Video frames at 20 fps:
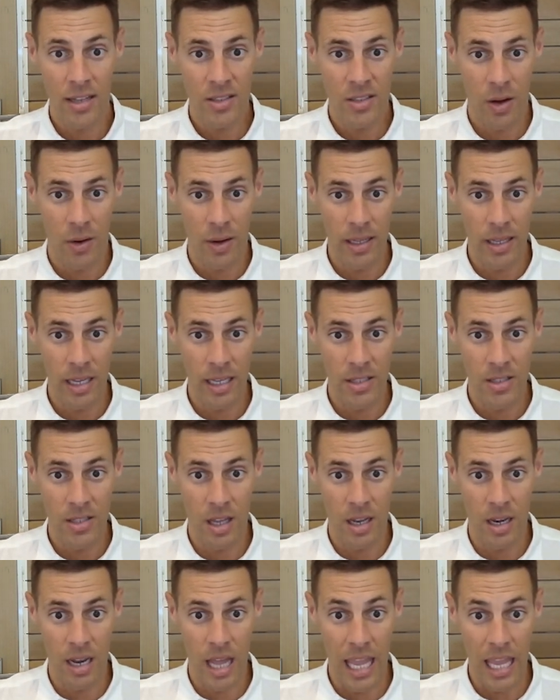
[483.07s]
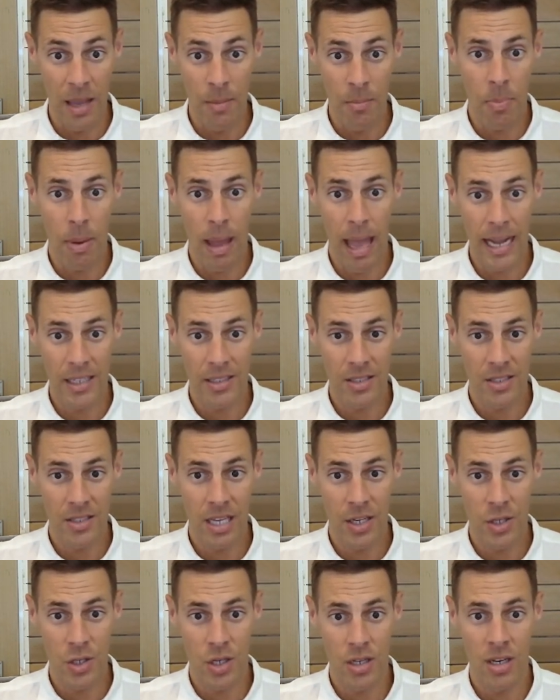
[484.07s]
So it's an impact
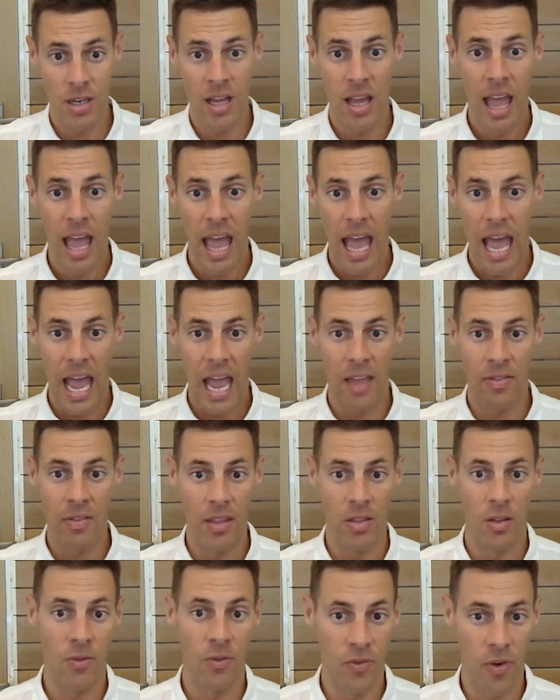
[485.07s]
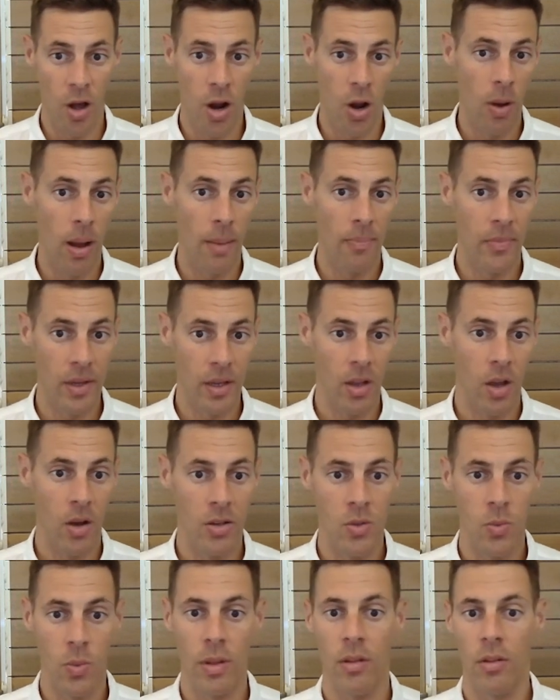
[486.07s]
session and then the follow-up that
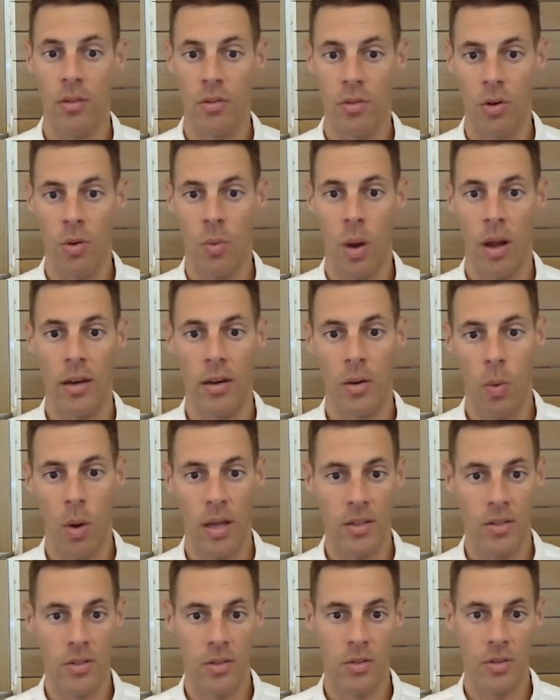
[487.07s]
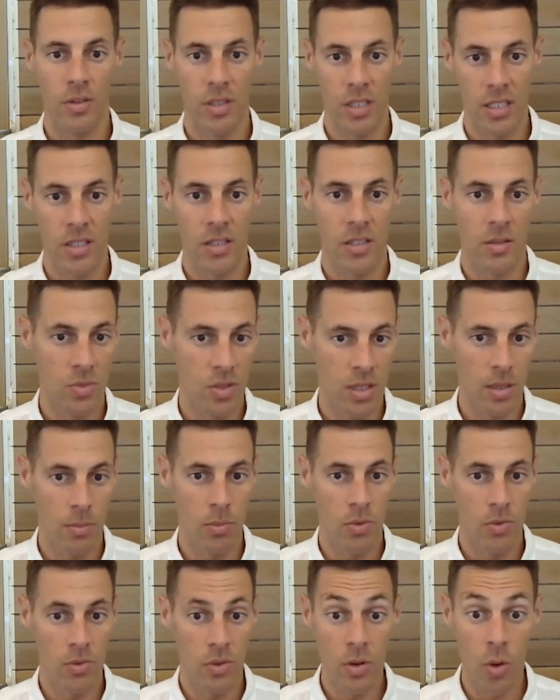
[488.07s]
goes with it through one-to-ones, through systems,
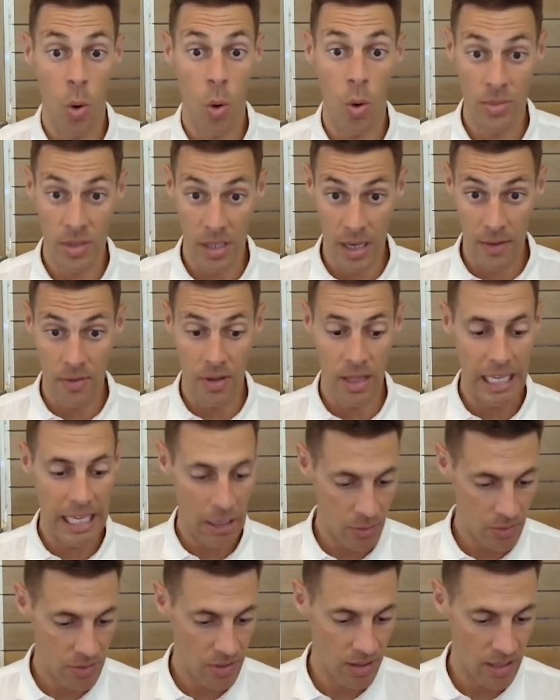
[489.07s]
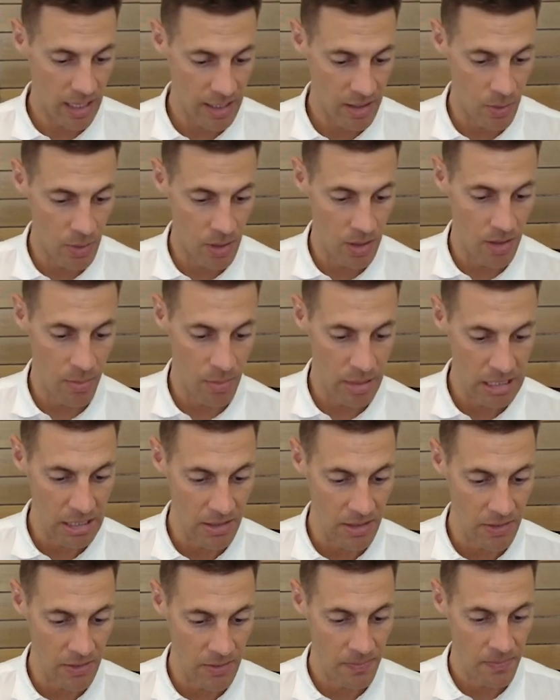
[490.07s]
symbols and norms and everything else that they do in their
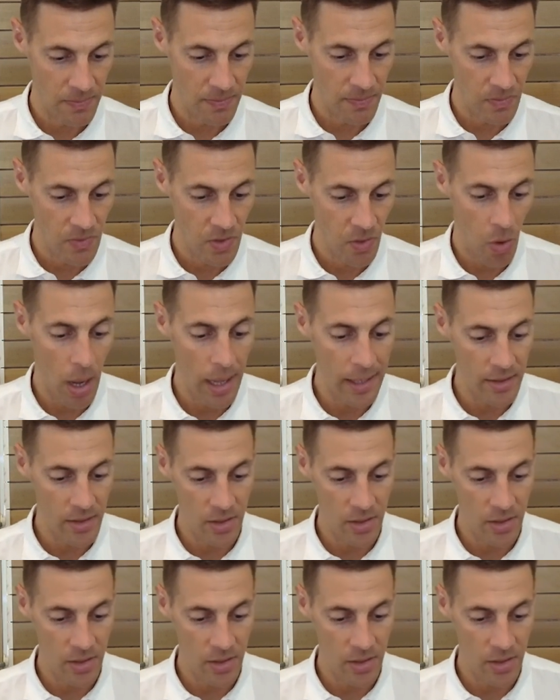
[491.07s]
business, right?